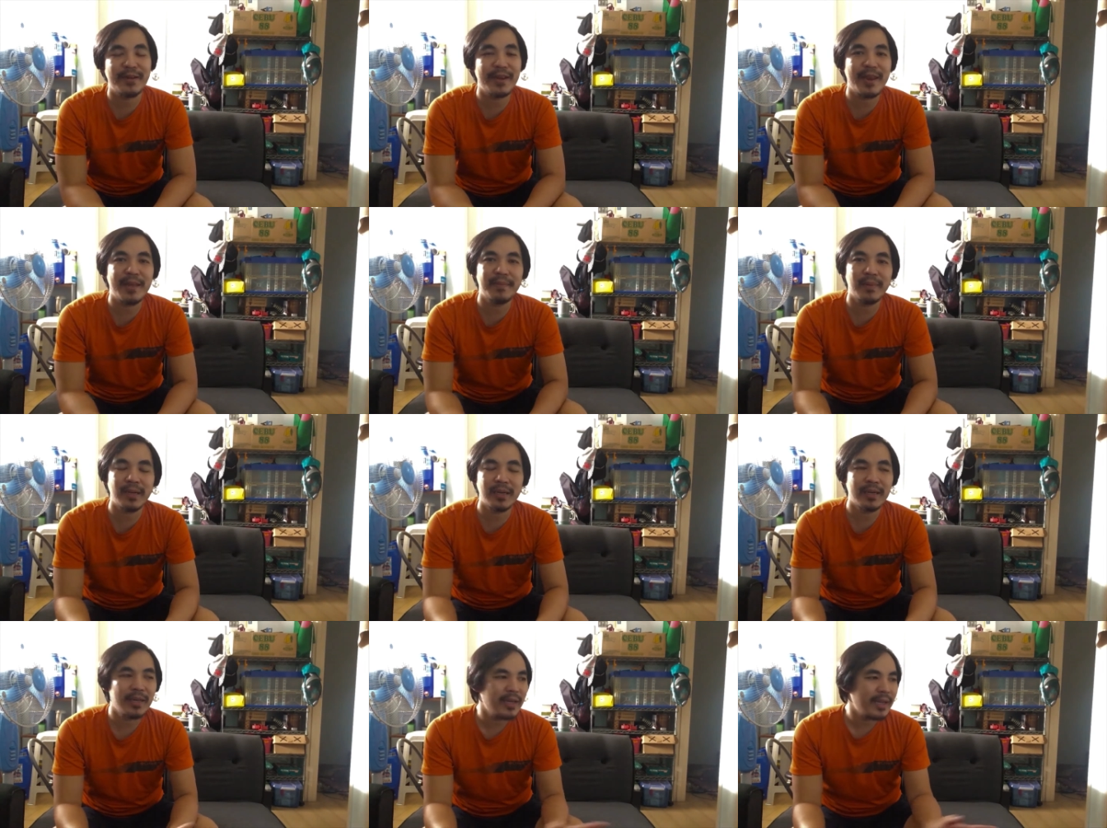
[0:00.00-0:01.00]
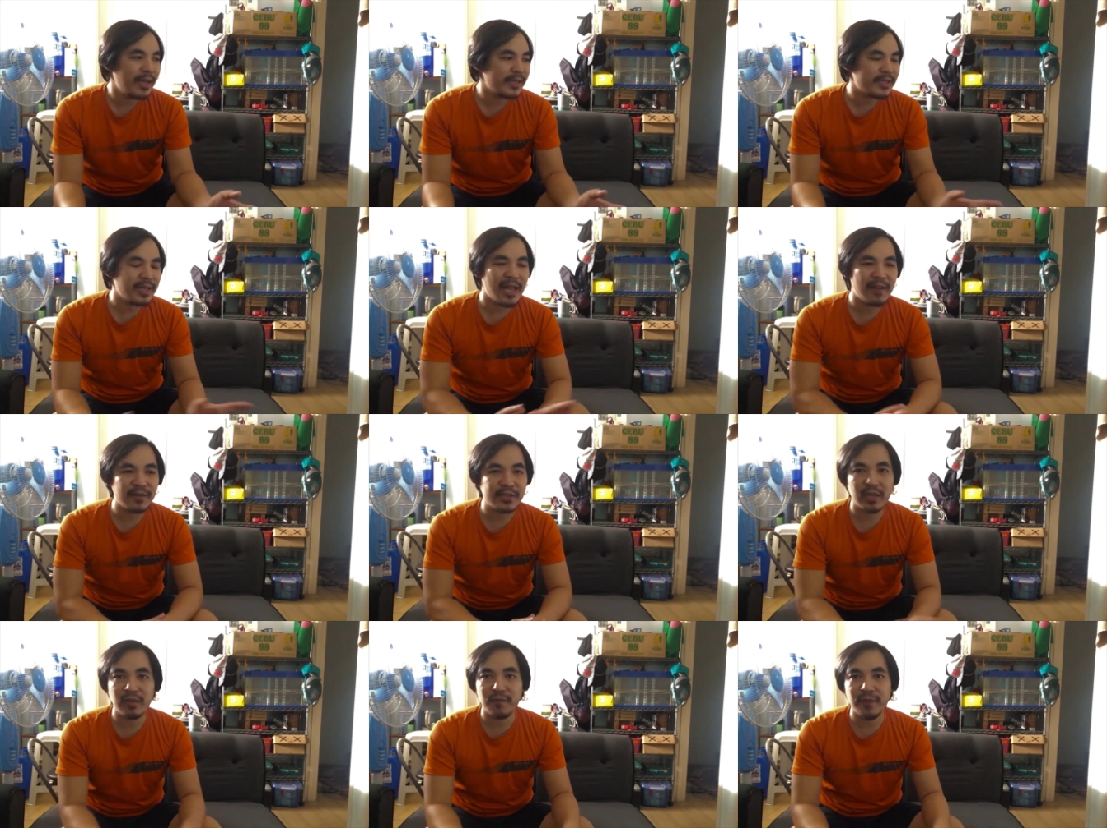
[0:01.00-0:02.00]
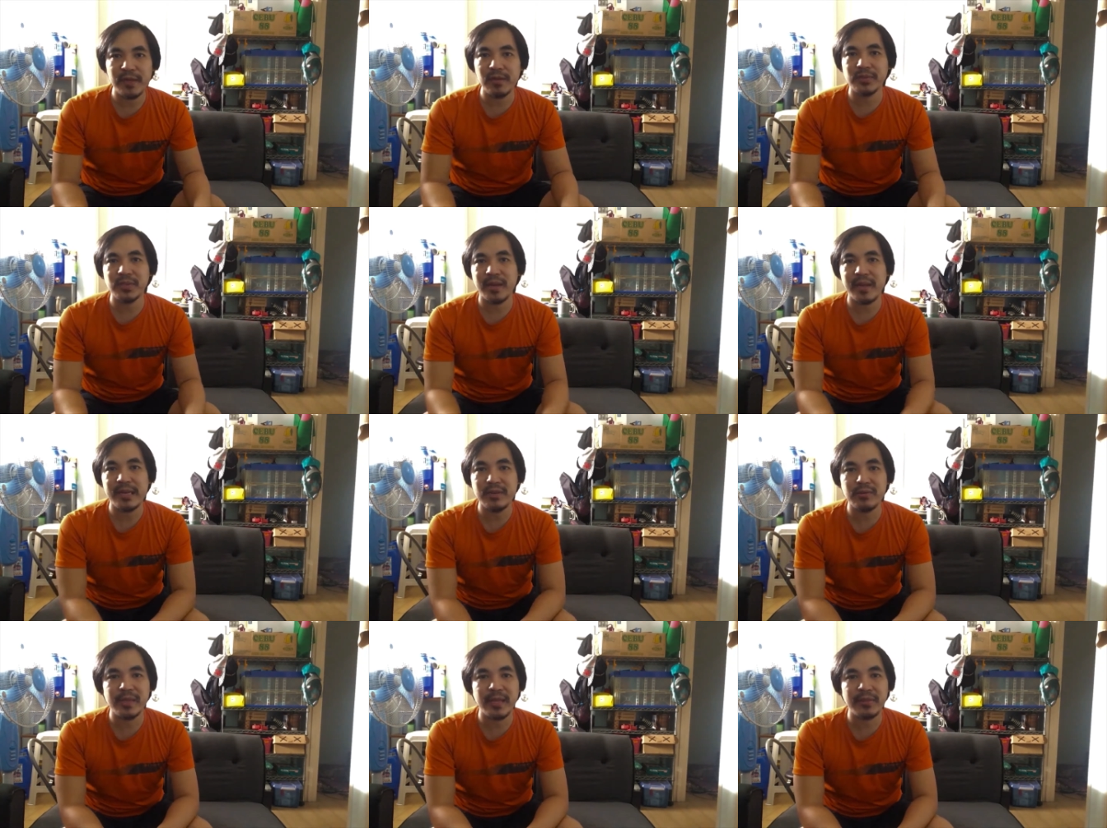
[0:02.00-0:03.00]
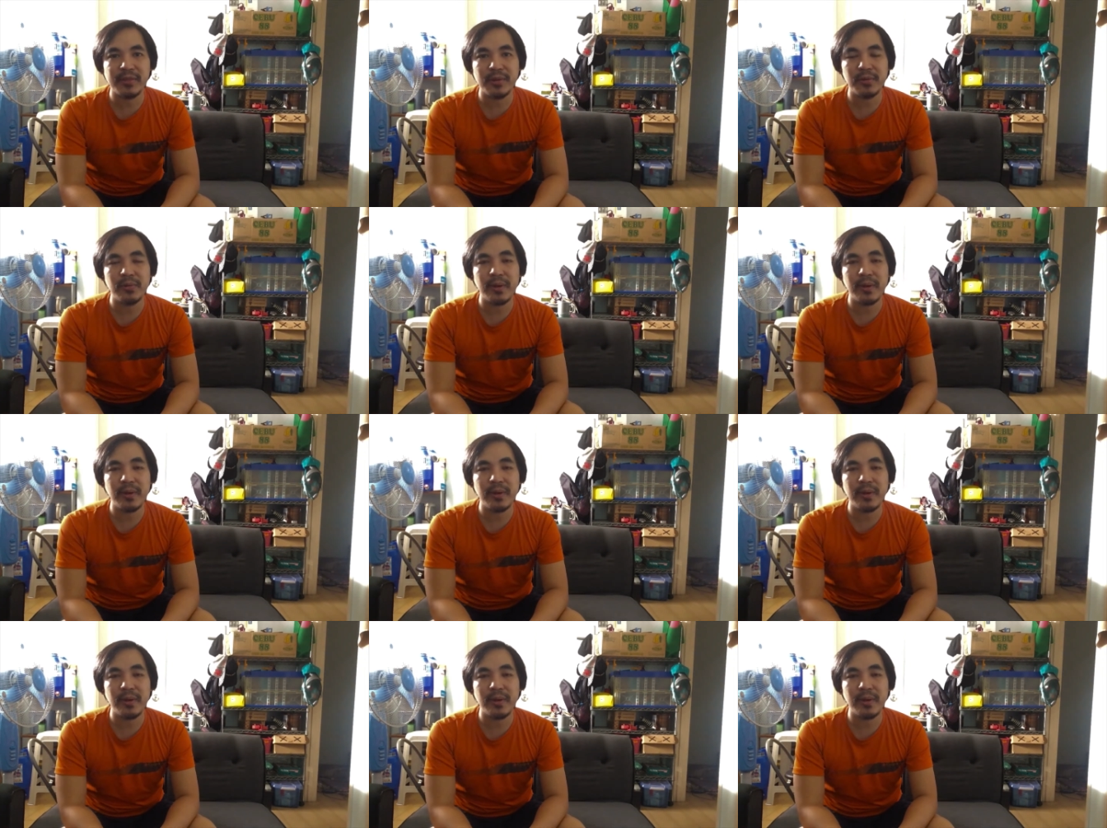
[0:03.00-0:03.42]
and I still have a ton of videos that I need to get through,